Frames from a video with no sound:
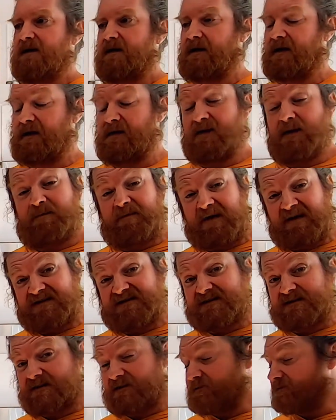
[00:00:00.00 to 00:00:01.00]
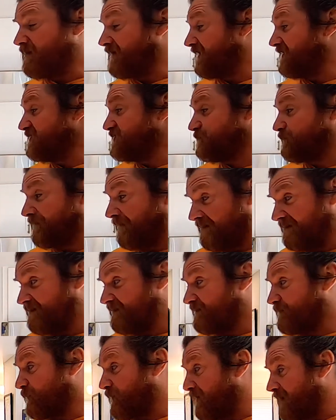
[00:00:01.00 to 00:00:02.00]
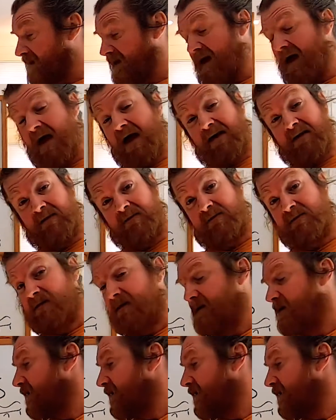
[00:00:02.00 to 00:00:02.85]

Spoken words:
in the Basin Range, places where, again,